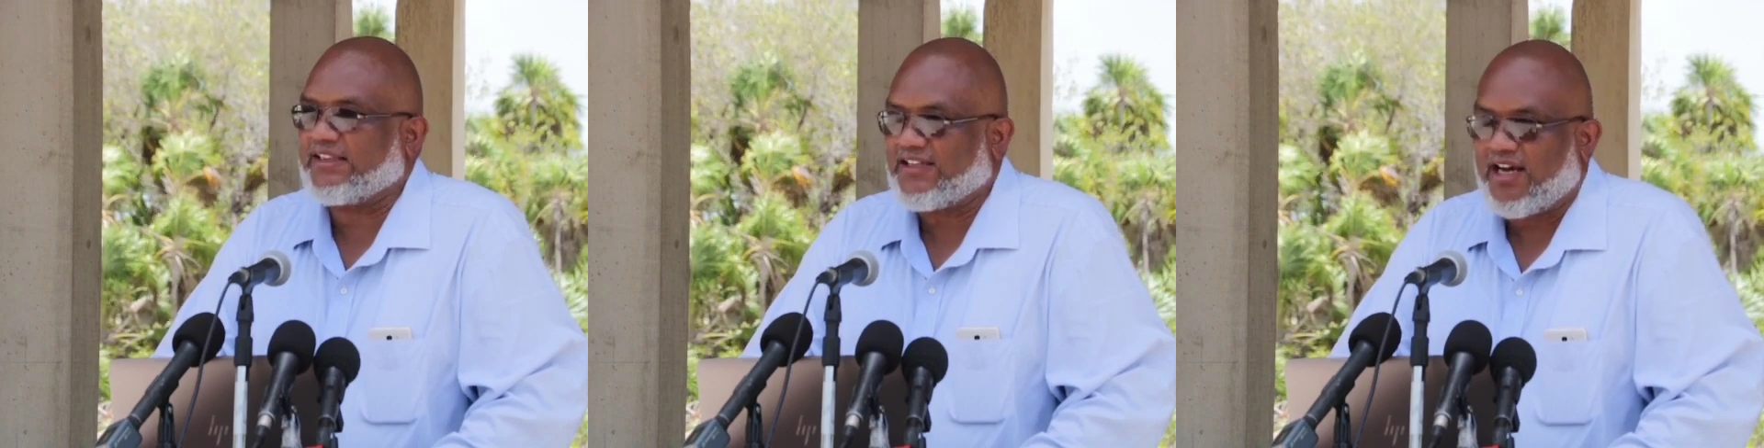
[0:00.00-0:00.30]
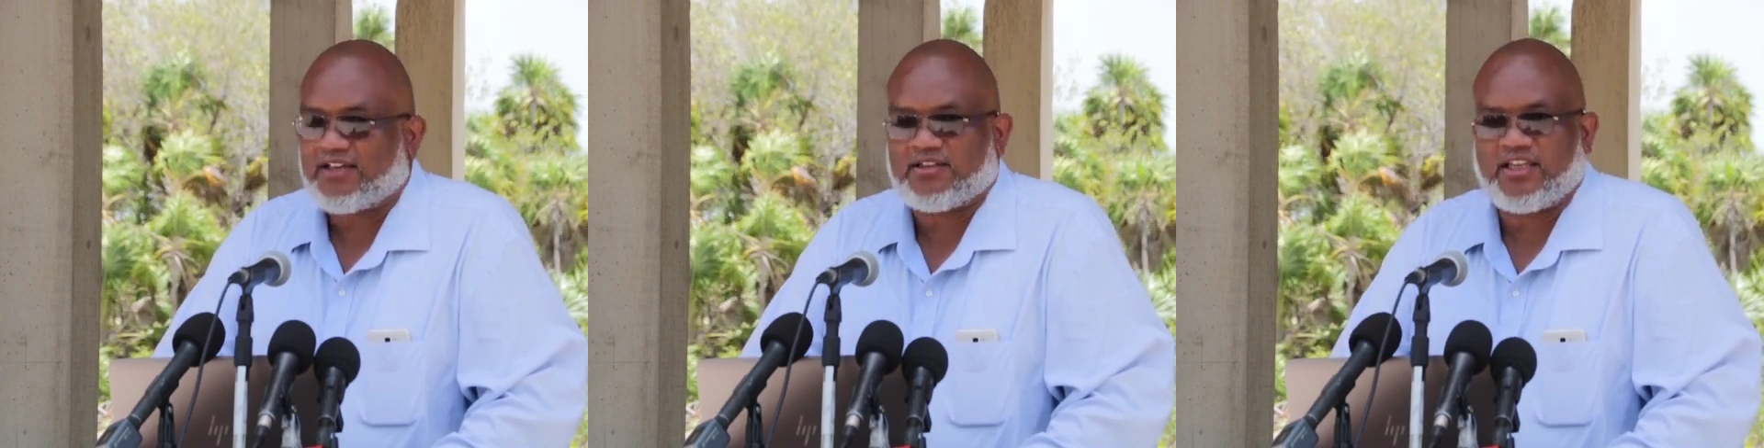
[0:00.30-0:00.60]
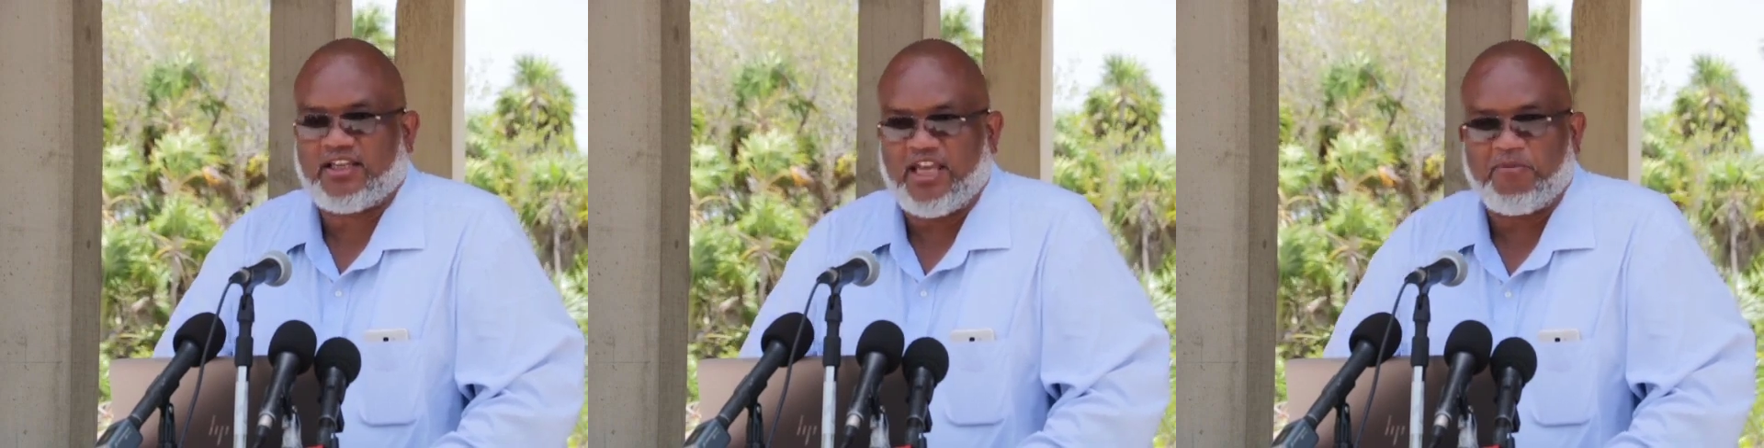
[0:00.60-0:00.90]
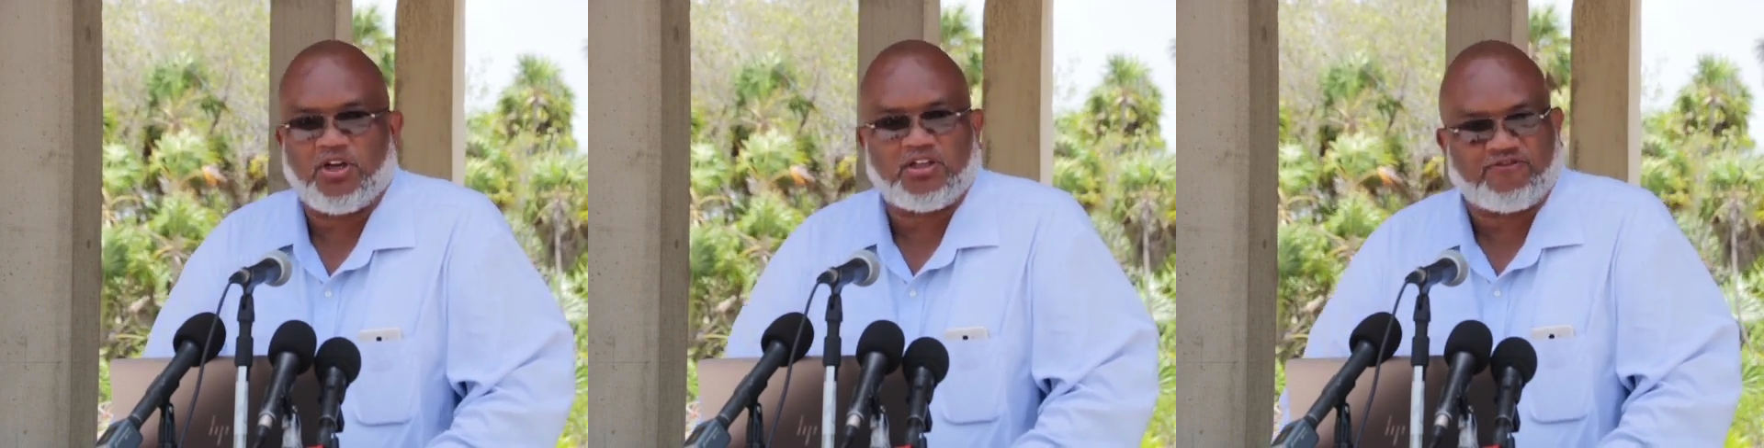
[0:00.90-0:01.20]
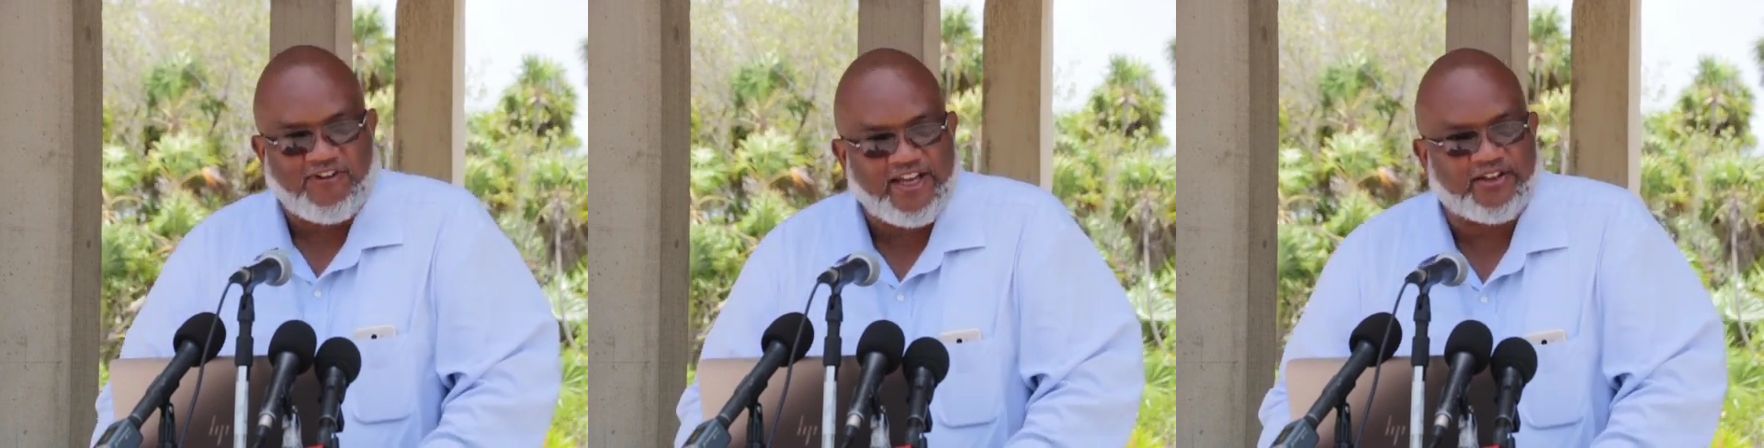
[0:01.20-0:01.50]
attack, came under
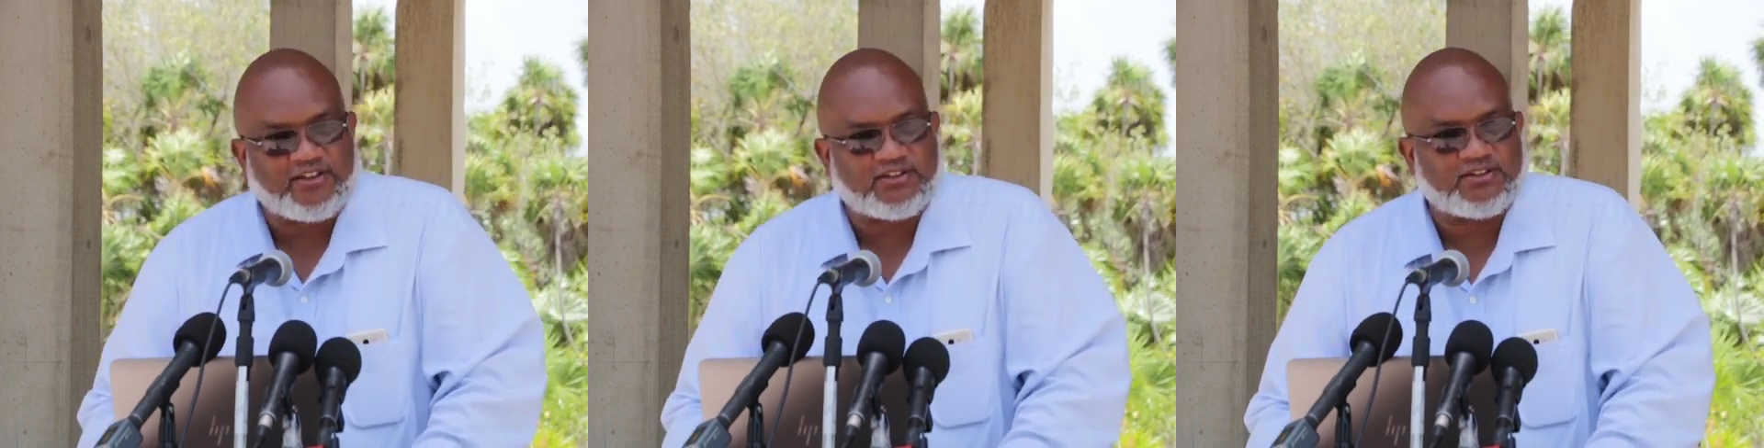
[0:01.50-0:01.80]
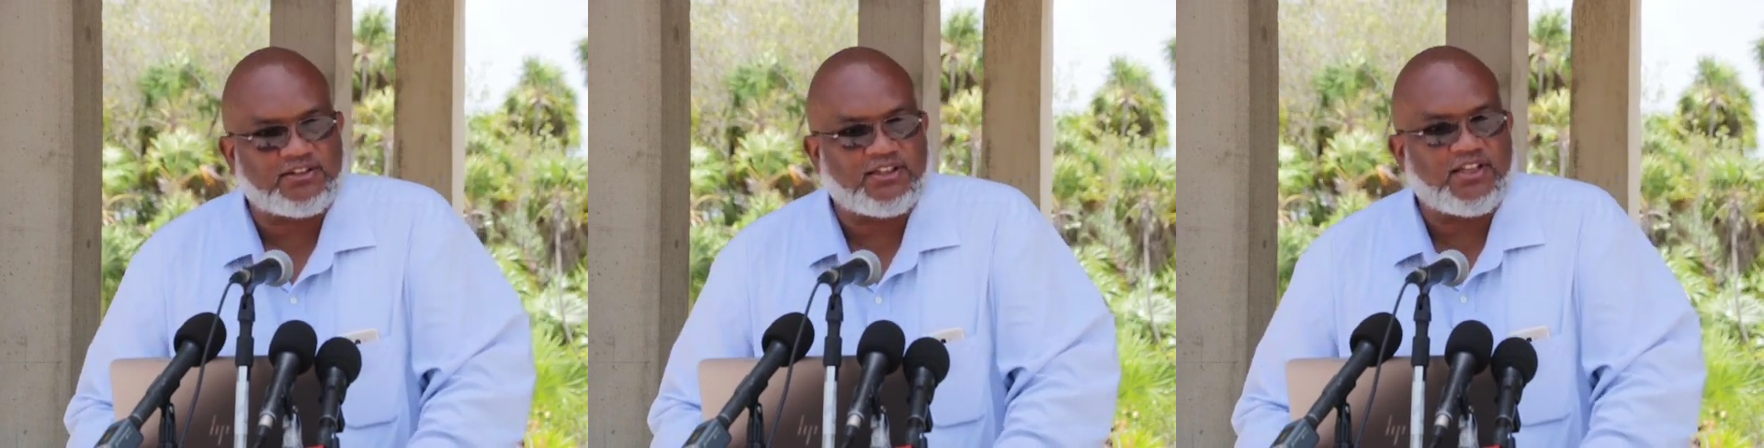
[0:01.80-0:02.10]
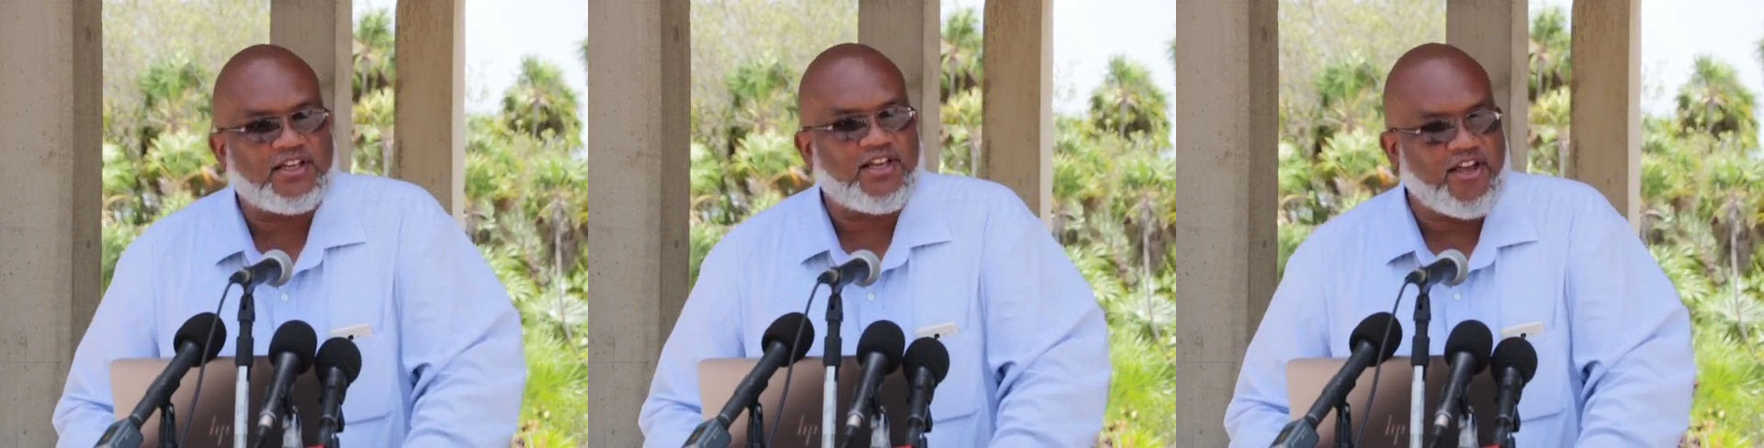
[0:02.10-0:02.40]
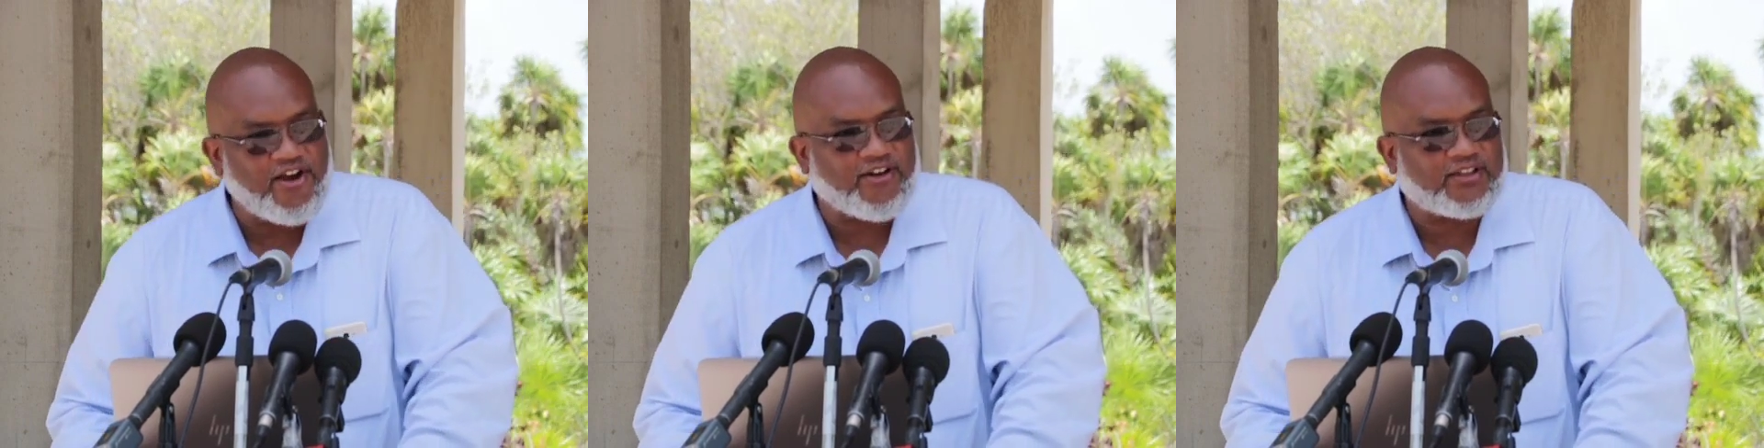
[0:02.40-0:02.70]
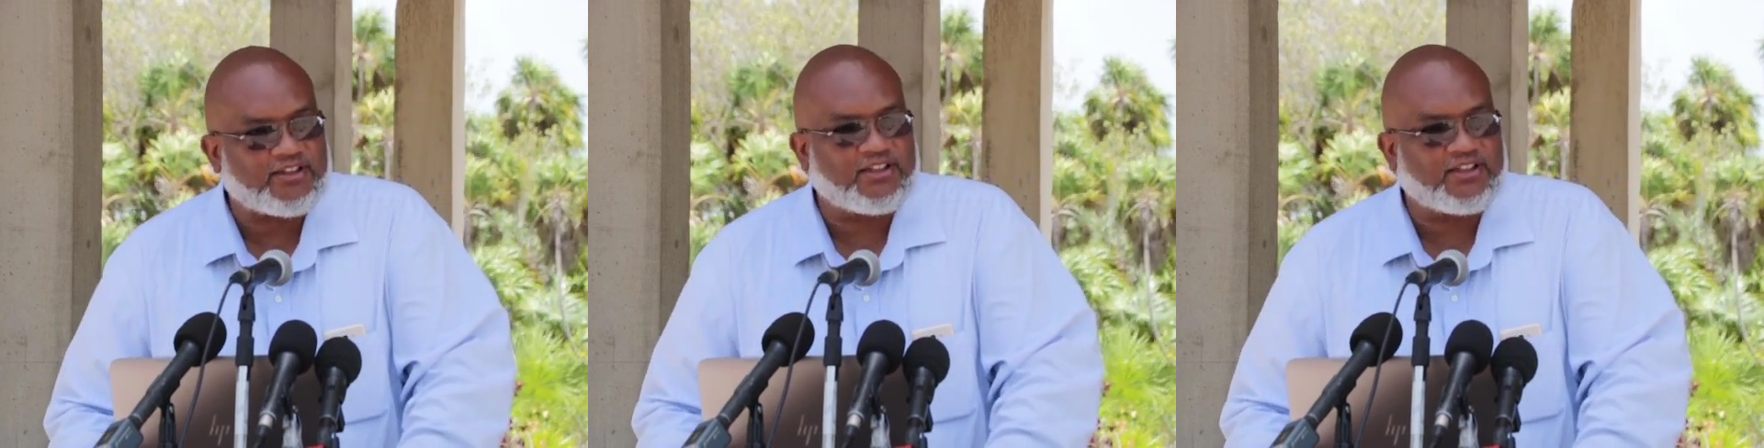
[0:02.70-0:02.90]
fire here